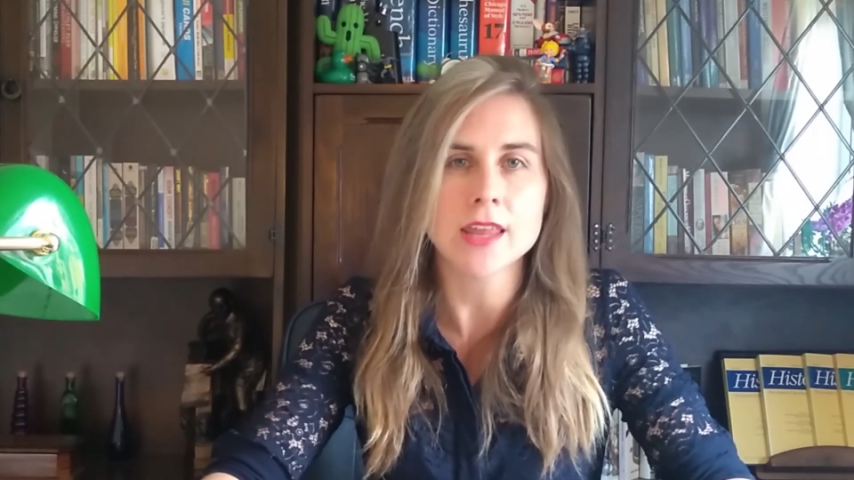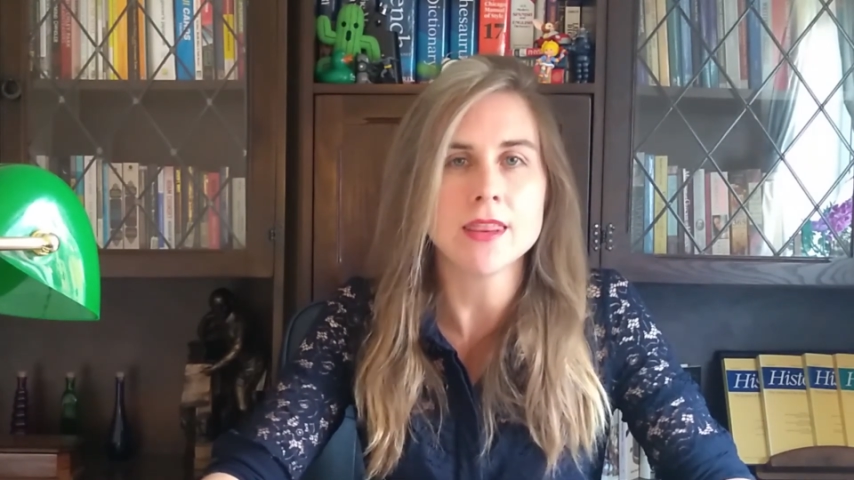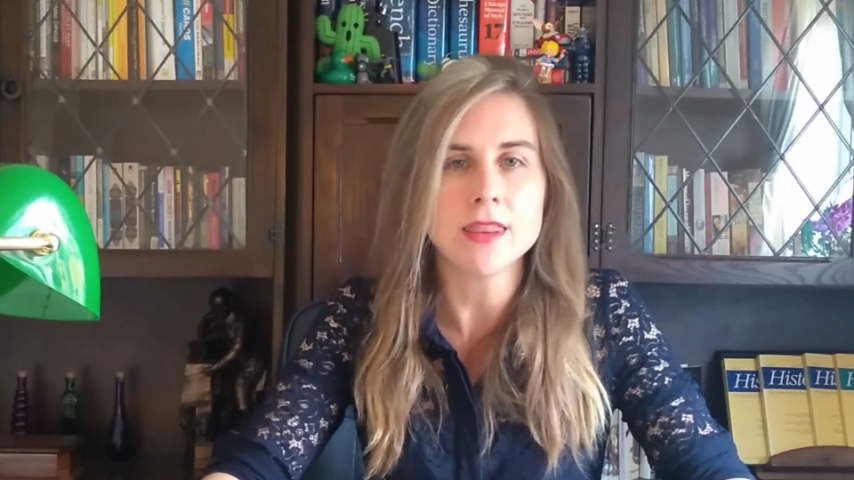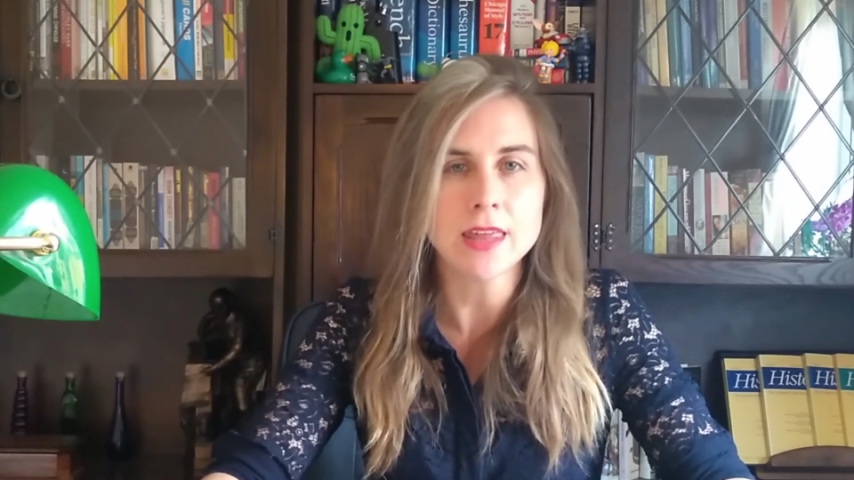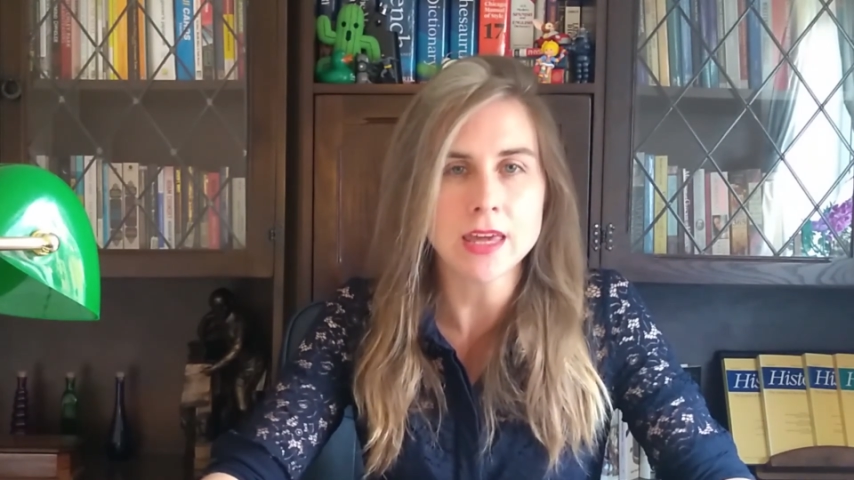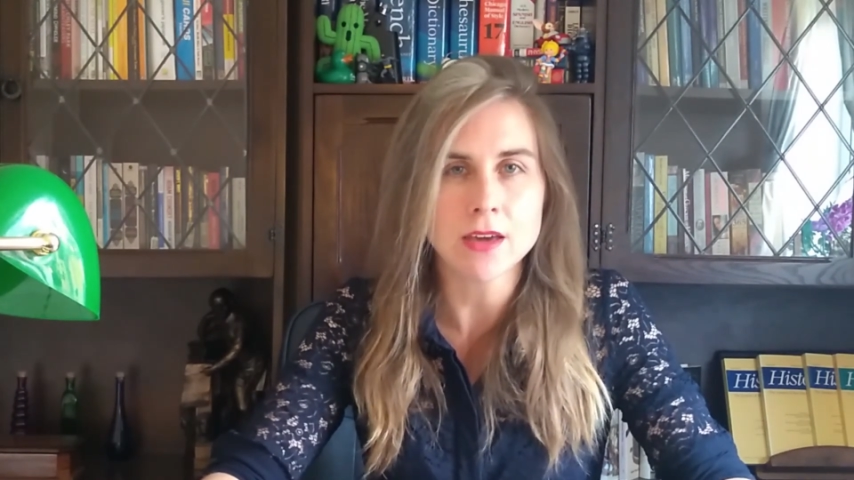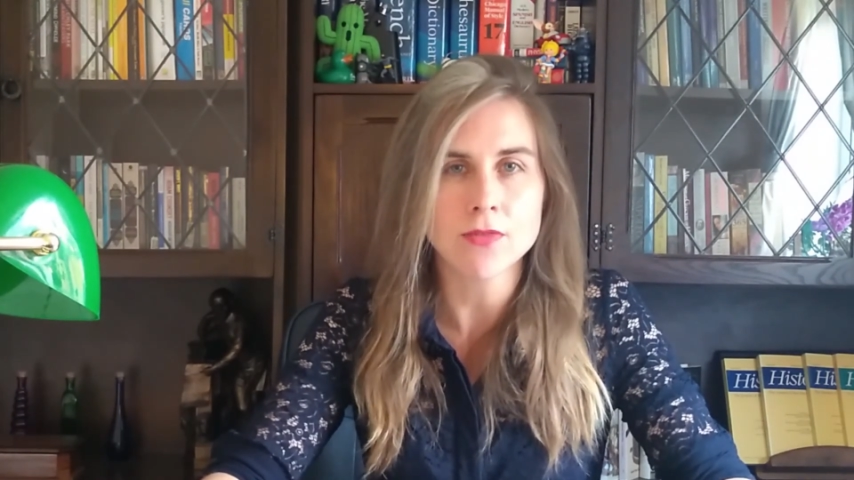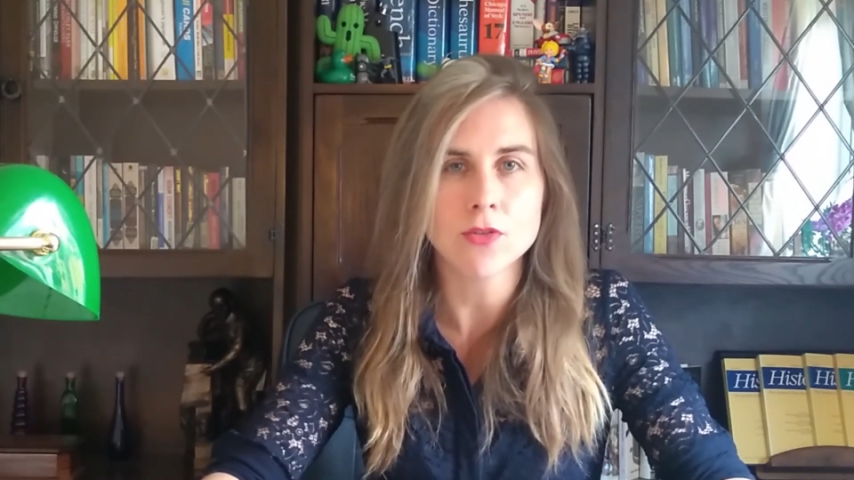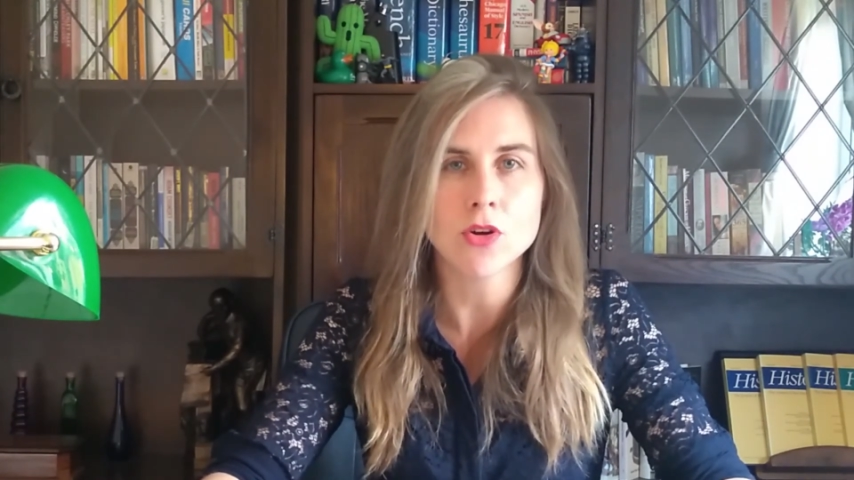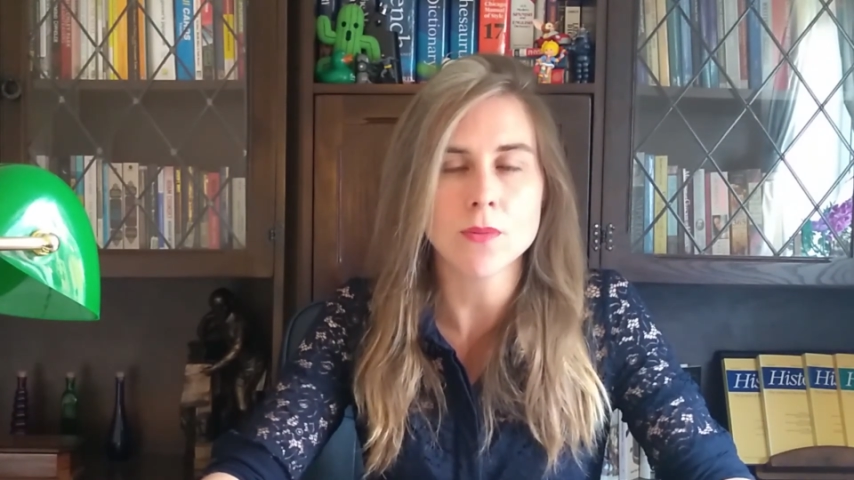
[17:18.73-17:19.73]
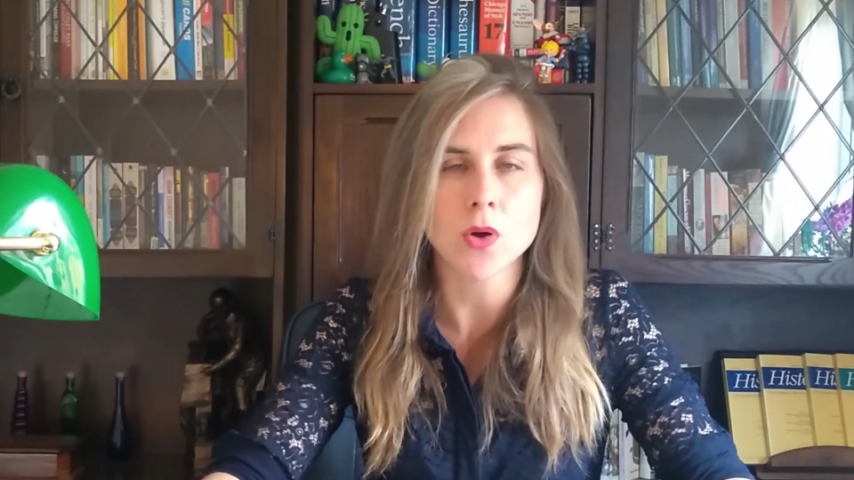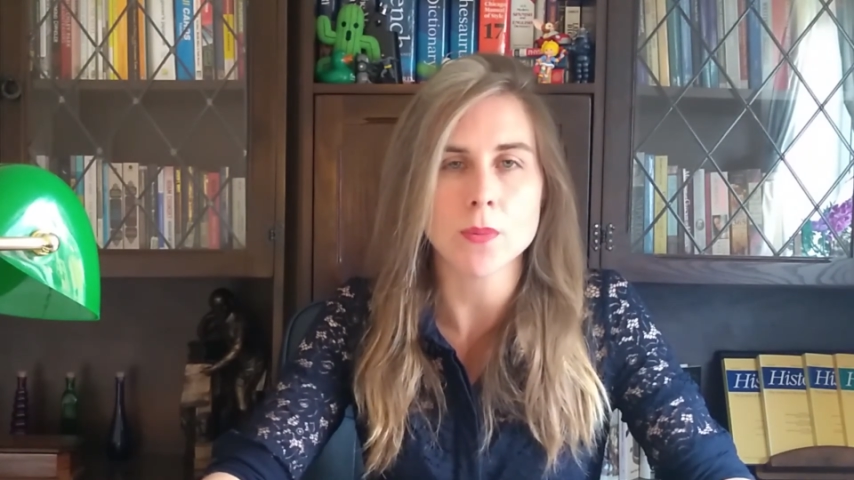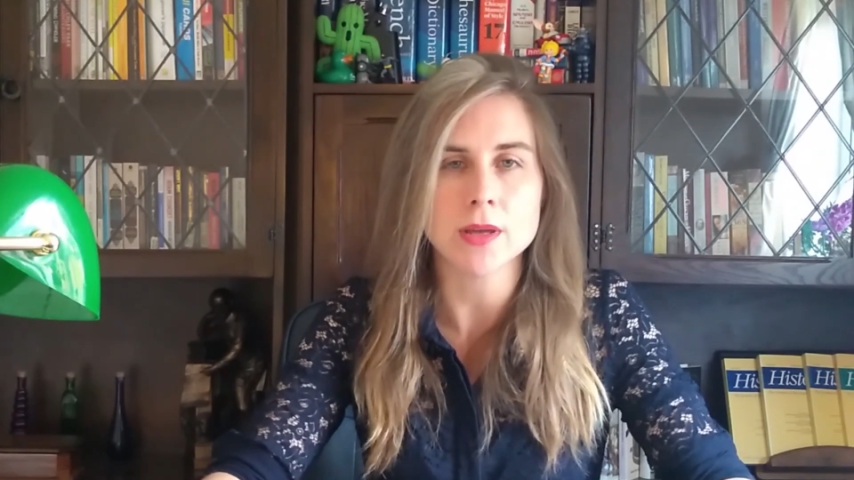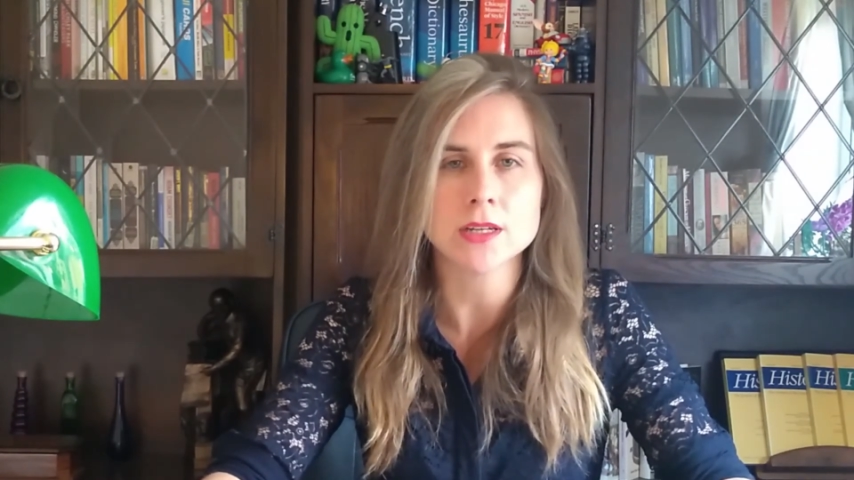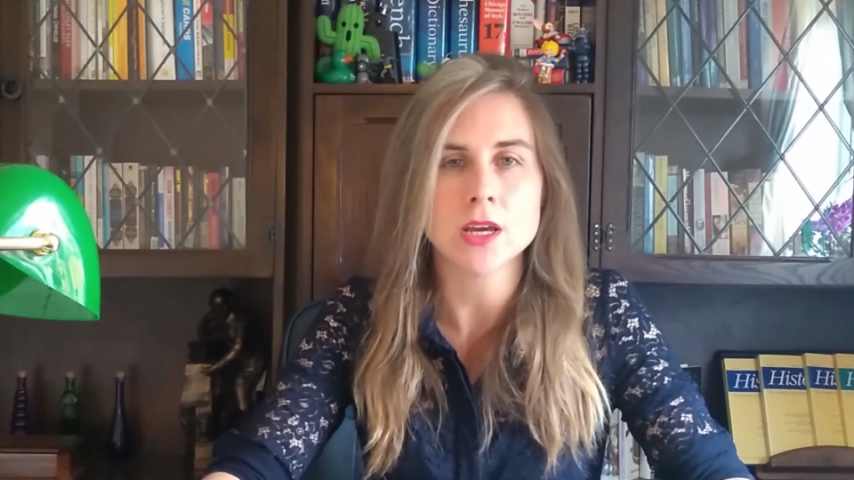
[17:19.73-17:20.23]
and think for a
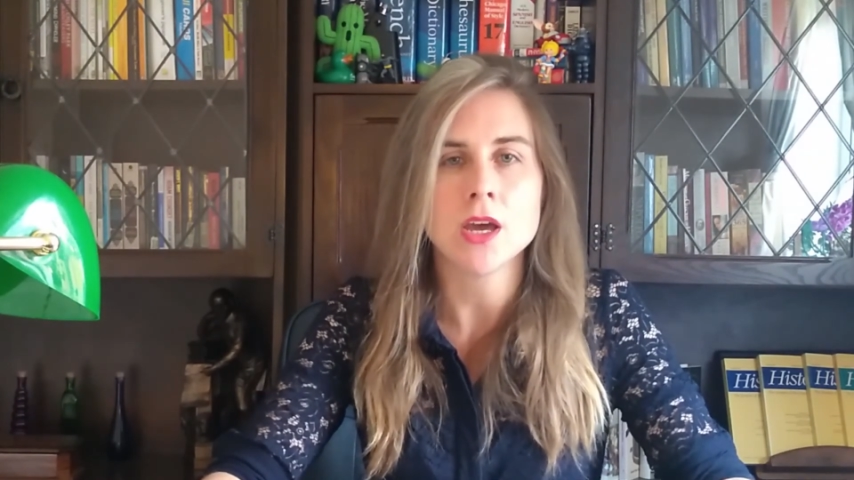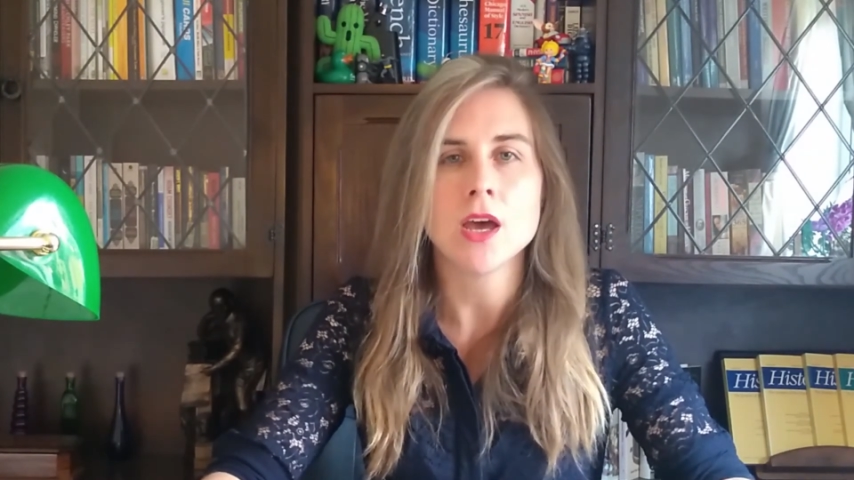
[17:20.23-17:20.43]
moment